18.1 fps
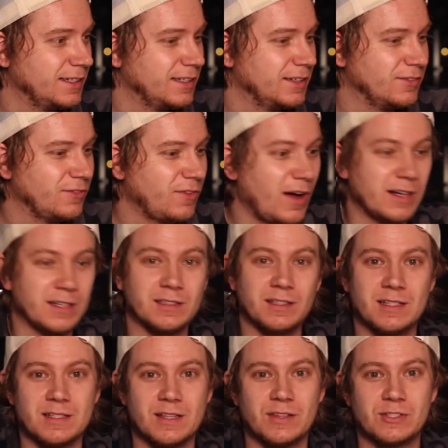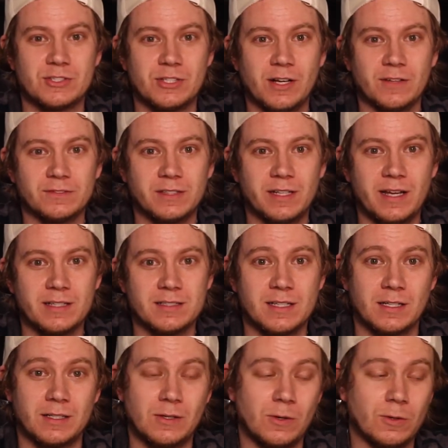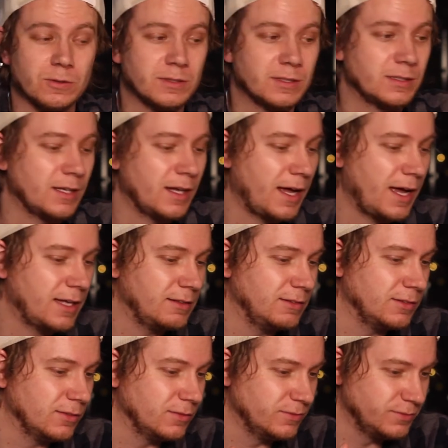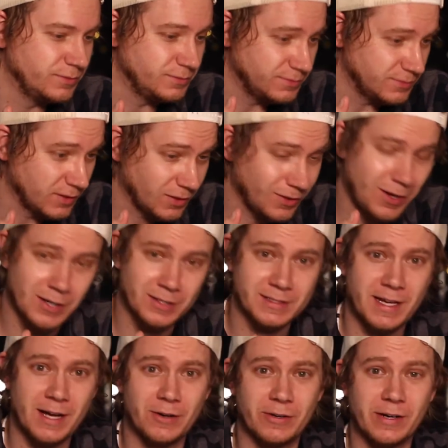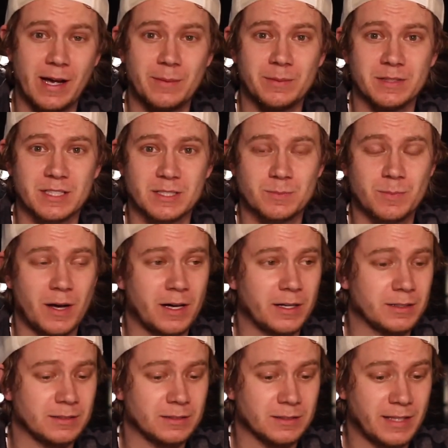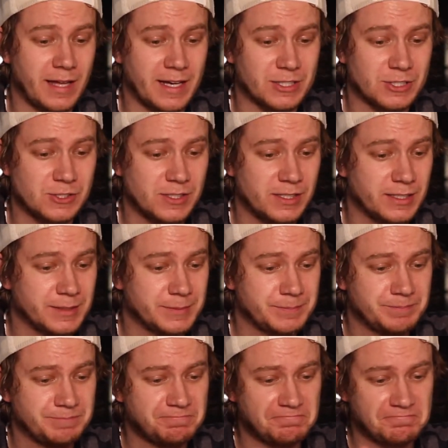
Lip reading: finding these on the shelf today is like gold. I lucked out grabbing this bottle last year,